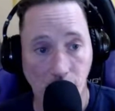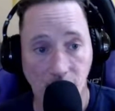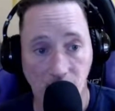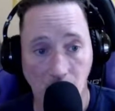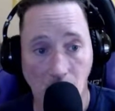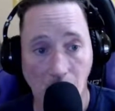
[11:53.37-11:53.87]

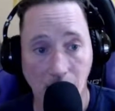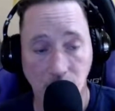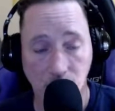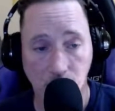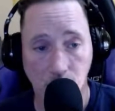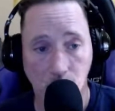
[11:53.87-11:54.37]

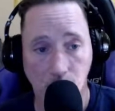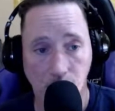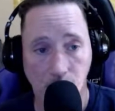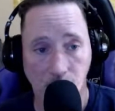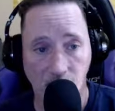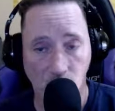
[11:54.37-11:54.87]
got to
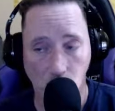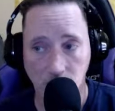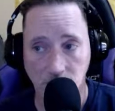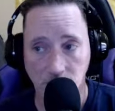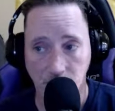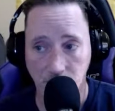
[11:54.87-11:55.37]

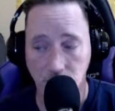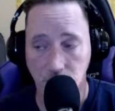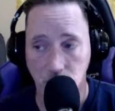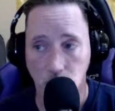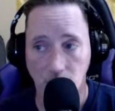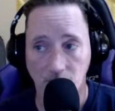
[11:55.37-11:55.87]
force the
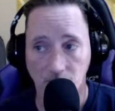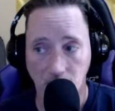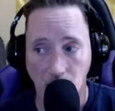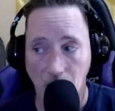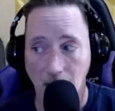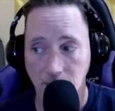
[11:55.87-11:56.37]
issue. We've
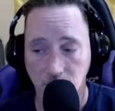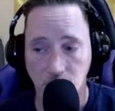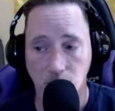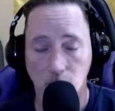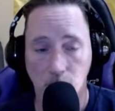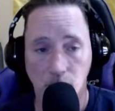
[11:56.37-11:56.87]
got
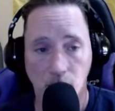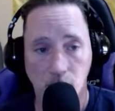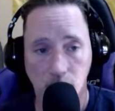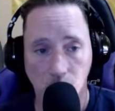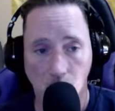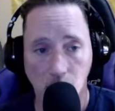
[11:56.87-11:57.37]
to
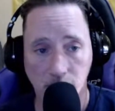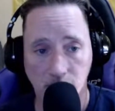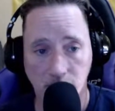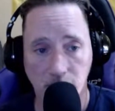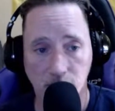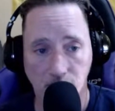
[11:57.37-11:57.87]
talk to
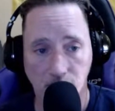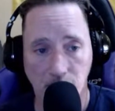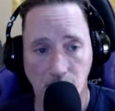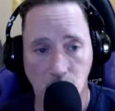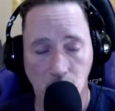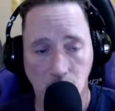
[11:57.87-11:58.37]
these
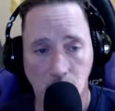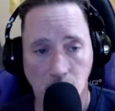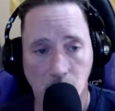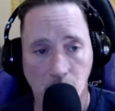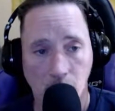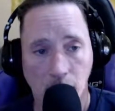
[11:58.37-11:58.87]
people.
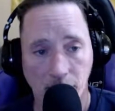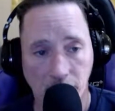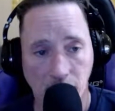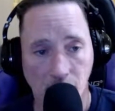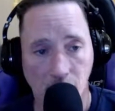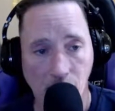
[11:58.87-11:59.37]

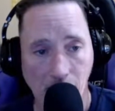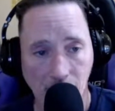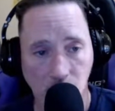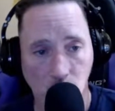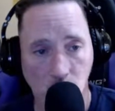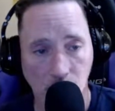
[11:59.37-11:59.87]
Again,
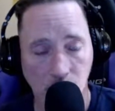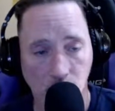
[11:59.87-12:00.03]
back the ones